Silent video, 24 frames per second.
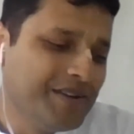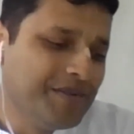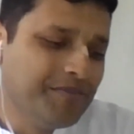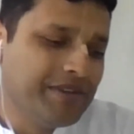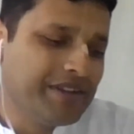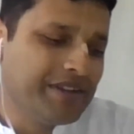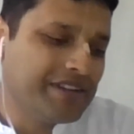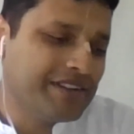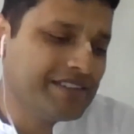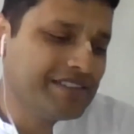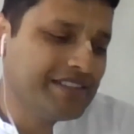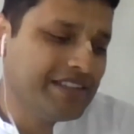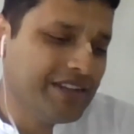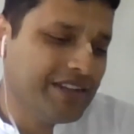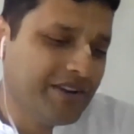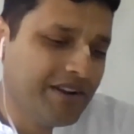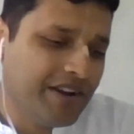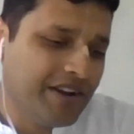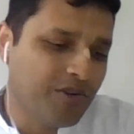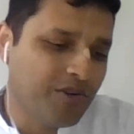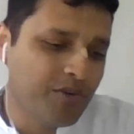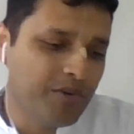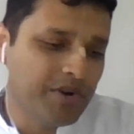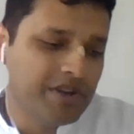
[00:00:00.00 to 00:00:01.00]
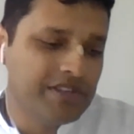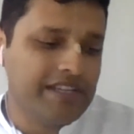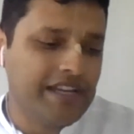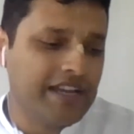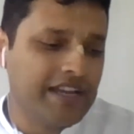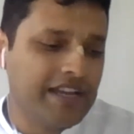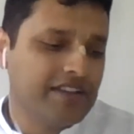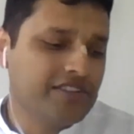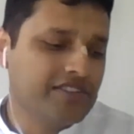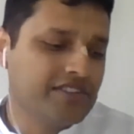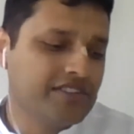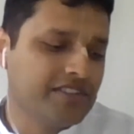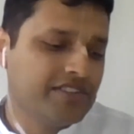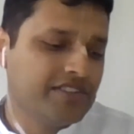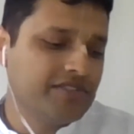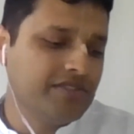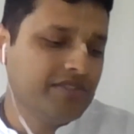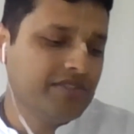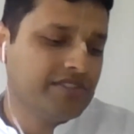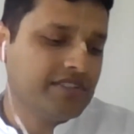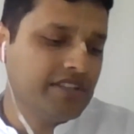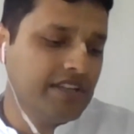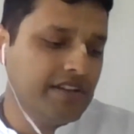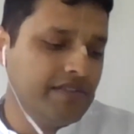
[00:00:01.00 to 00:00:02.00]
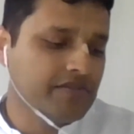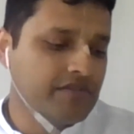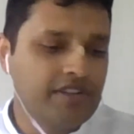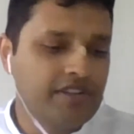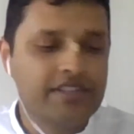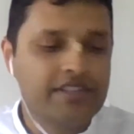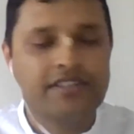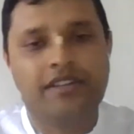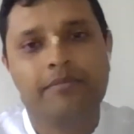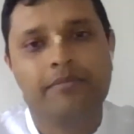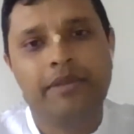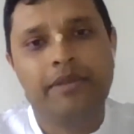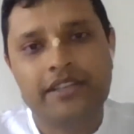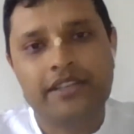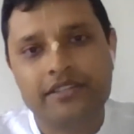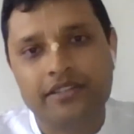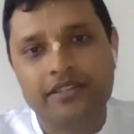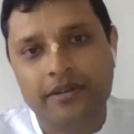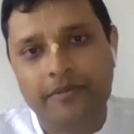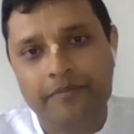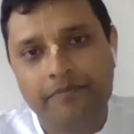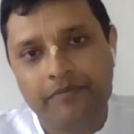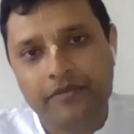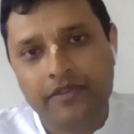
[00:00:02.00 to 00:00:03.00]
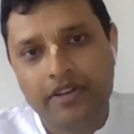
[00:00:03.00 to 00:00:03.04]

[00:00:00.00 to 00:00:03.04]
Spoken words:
Because they always anxious to serve Krishna better.